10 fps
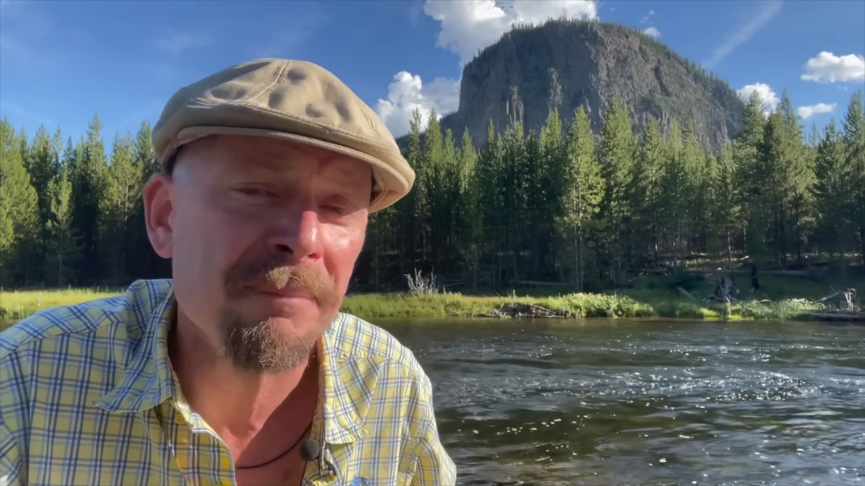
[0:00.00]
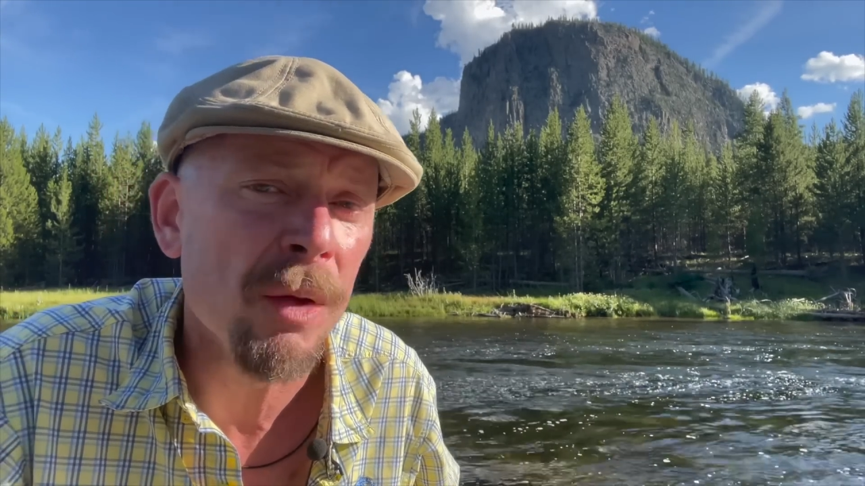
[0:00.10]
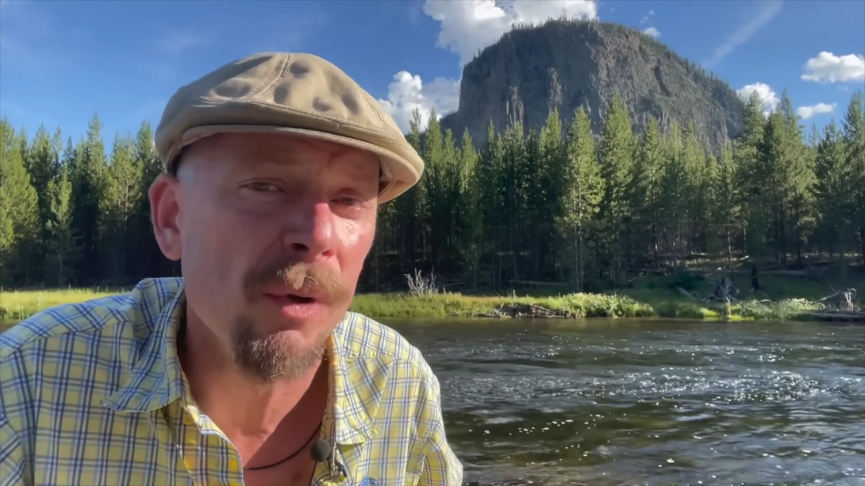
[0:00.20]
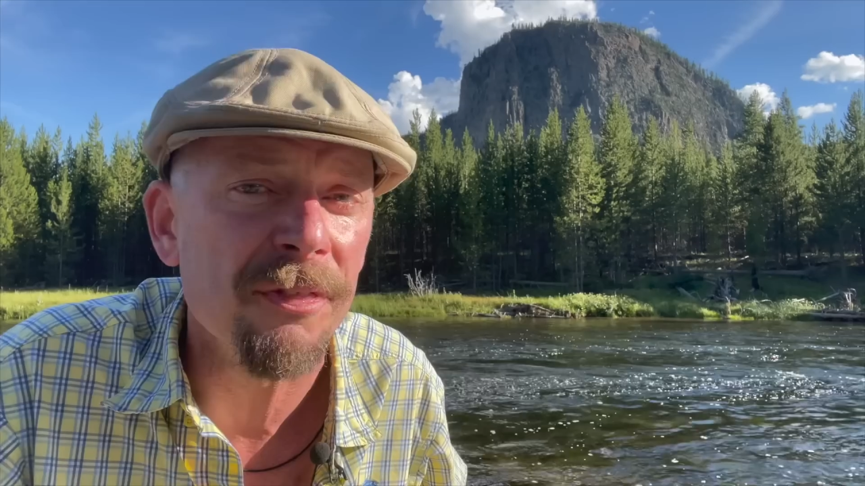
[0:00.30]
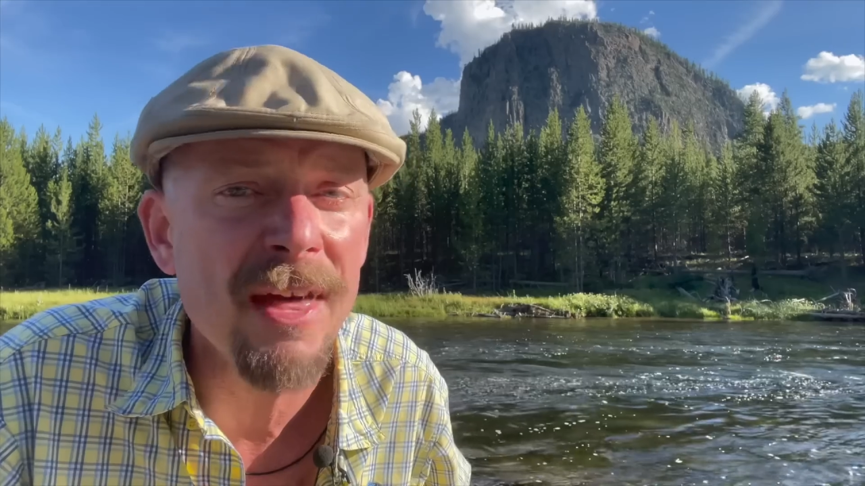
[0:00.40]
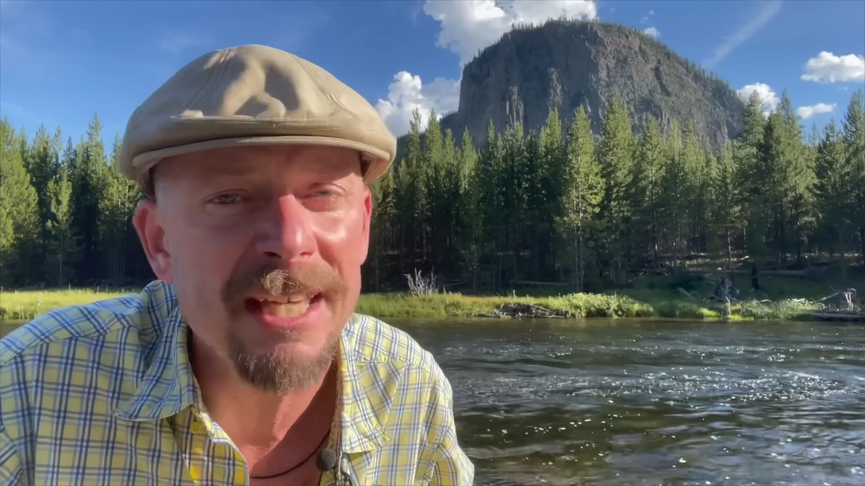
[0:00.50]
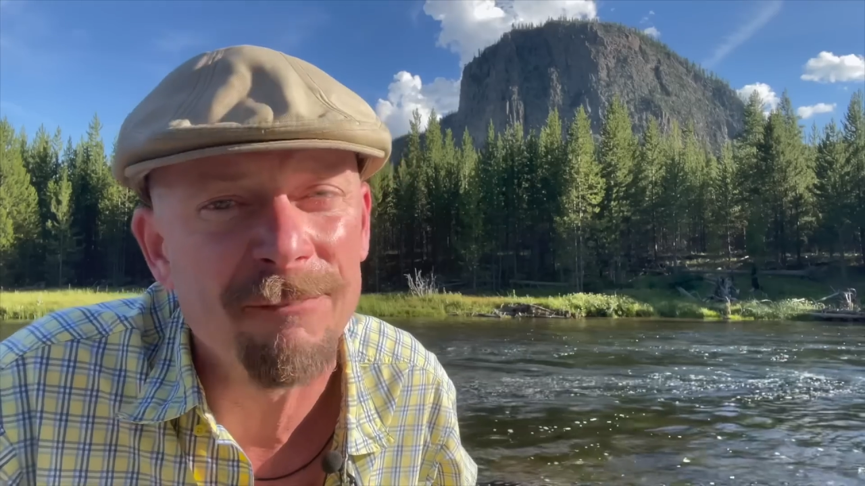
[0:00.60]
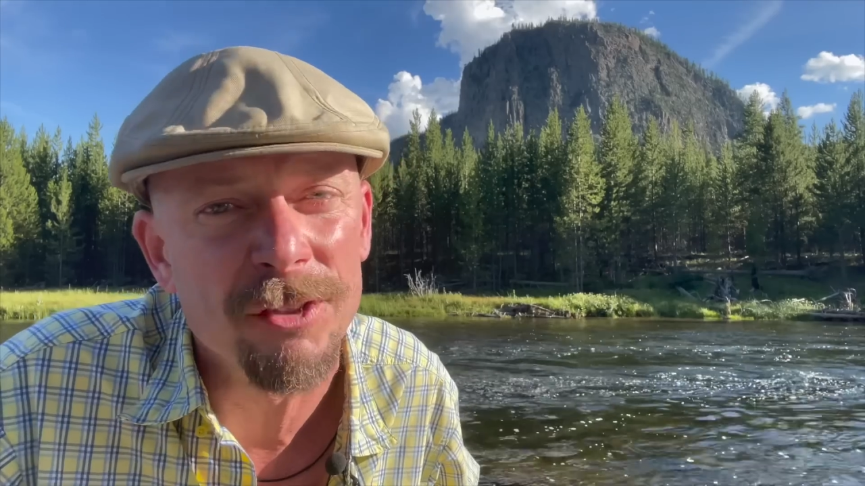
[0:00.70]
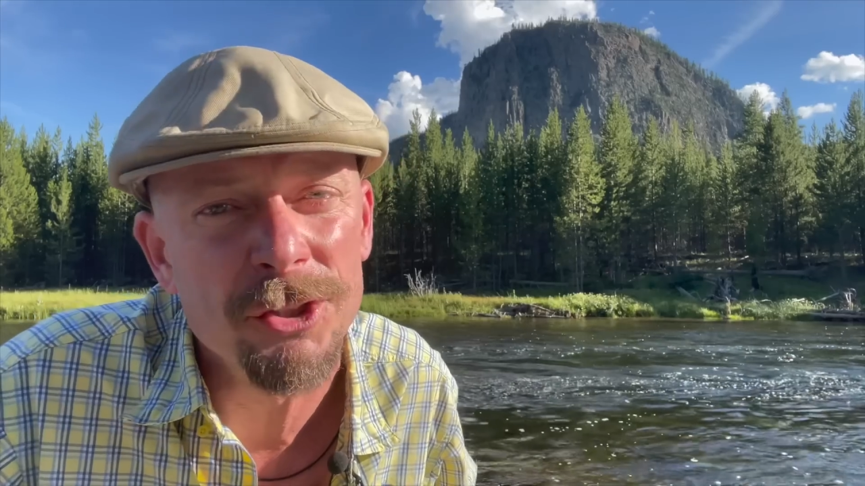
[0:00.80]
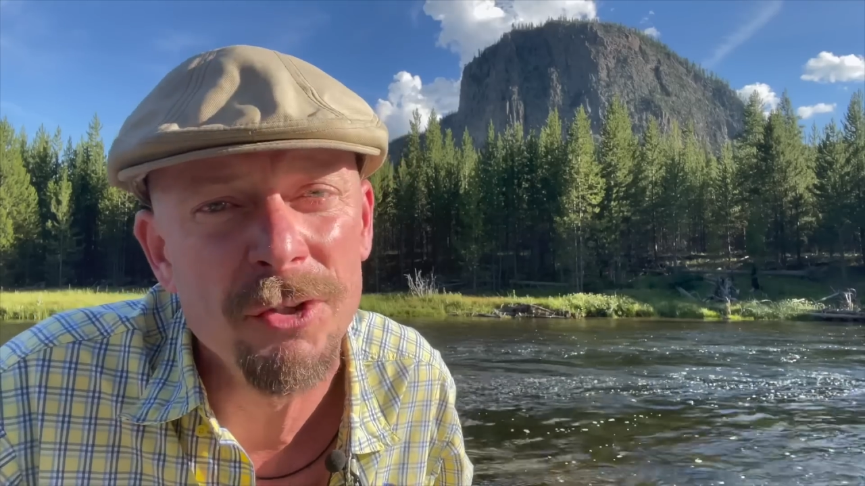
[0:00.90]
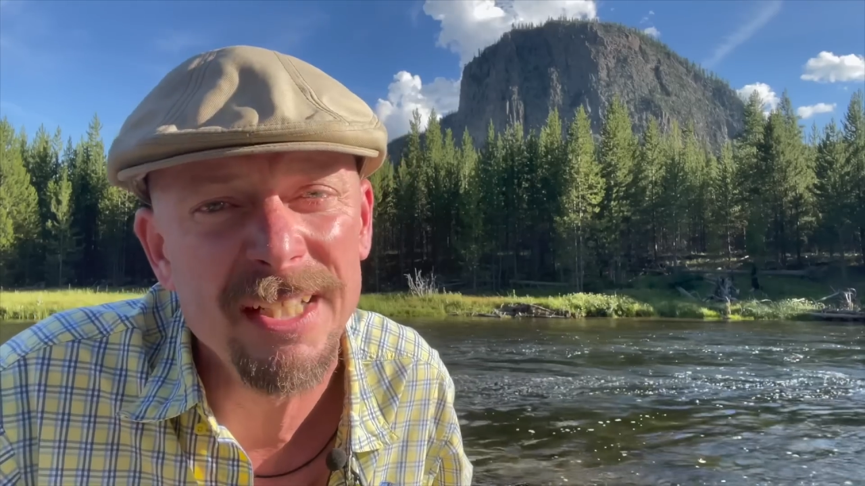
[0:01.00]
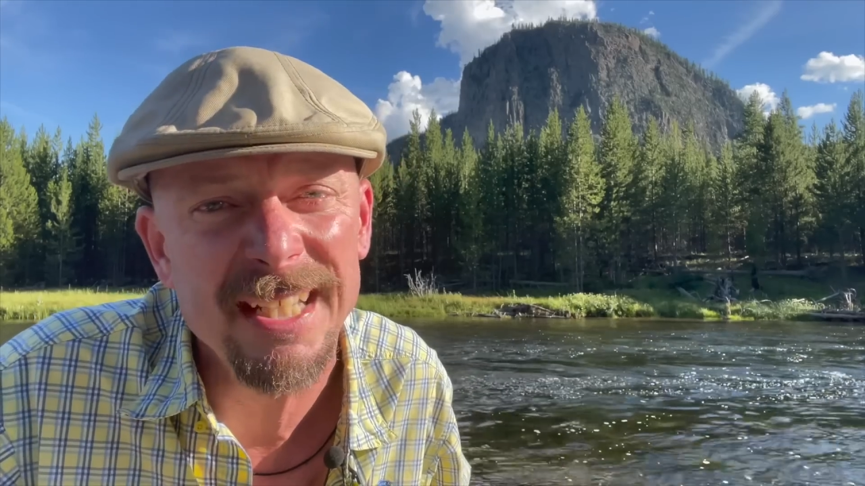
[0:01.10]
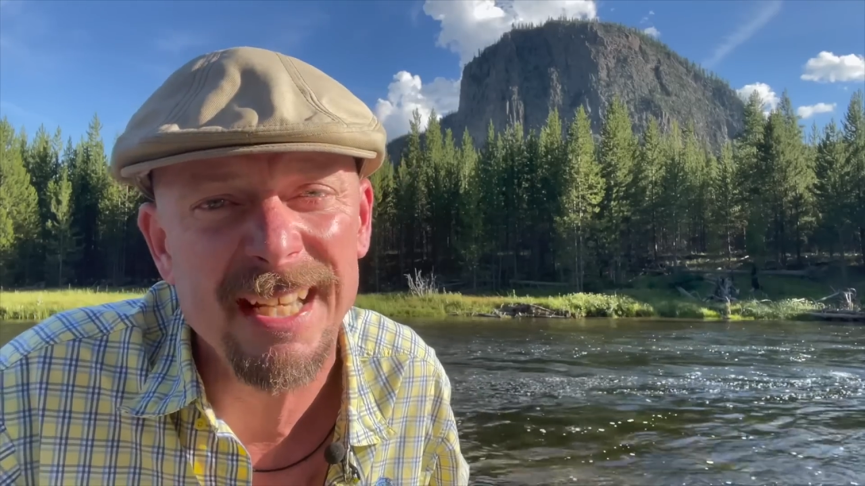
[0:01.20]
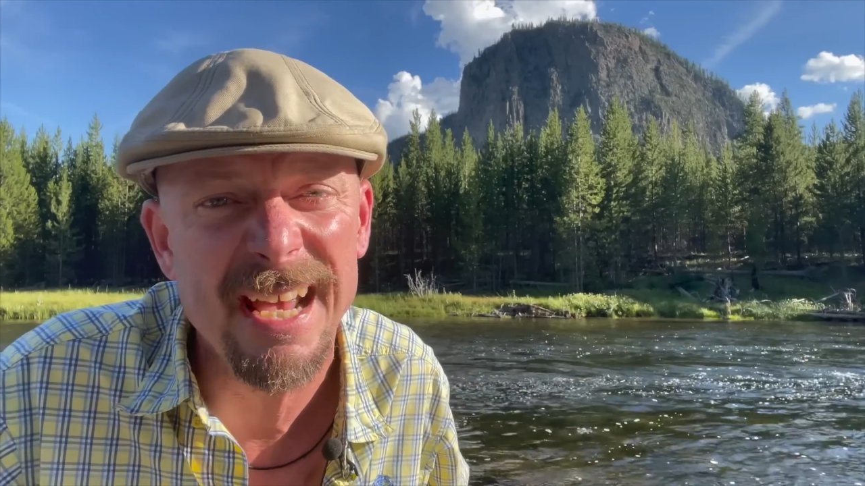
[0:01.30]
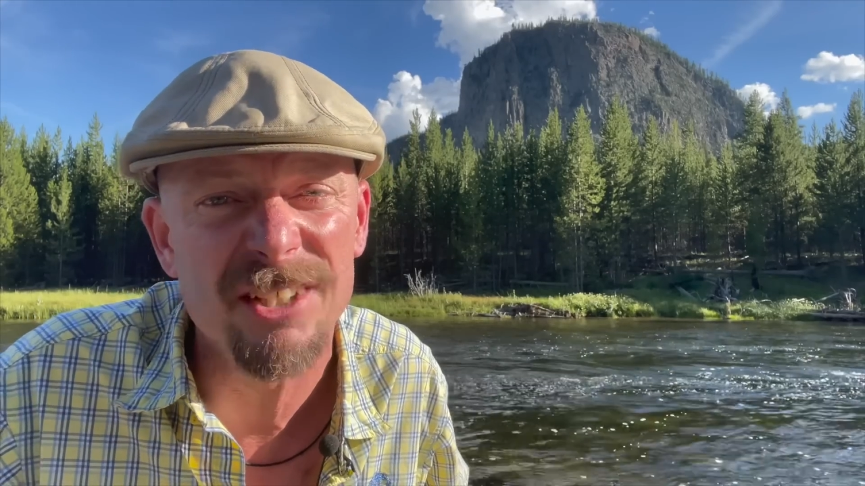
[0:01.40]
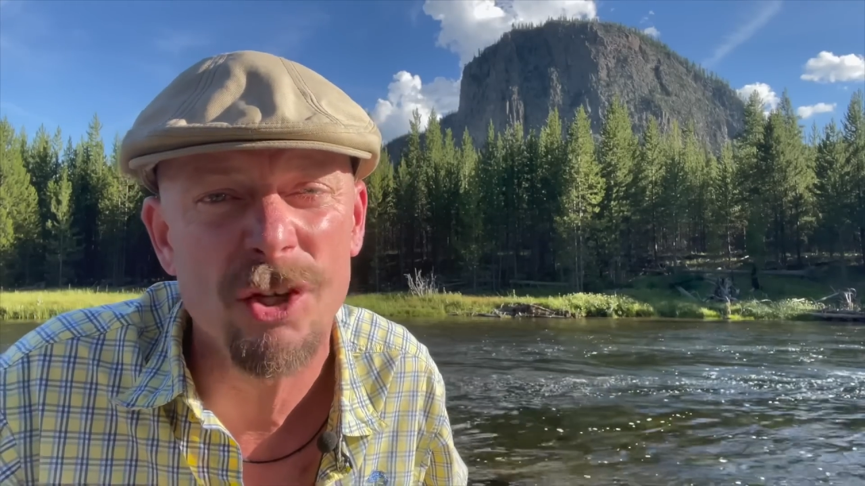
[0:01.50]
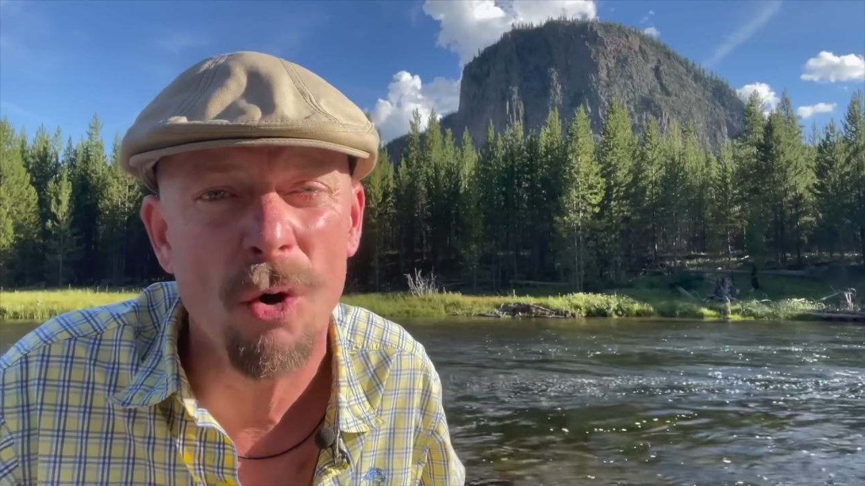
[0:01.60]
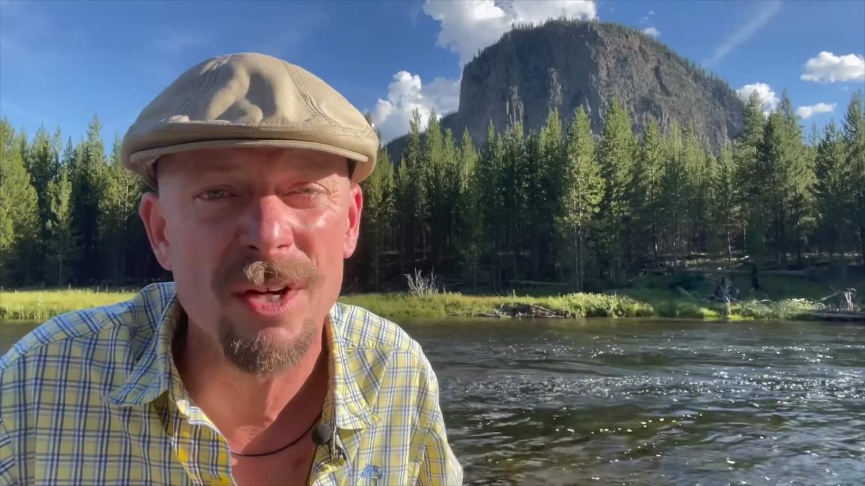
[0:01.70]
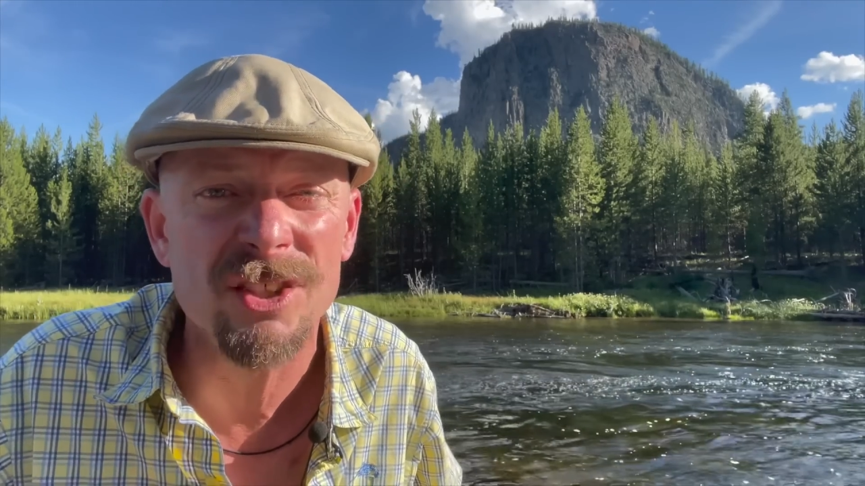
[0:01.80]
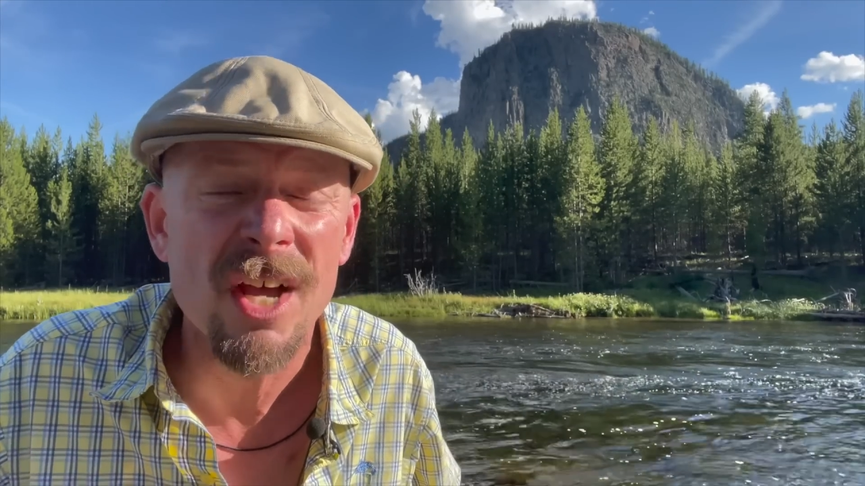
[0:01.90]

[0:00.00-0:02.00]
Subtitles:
I want to thank you for tuning in. As always,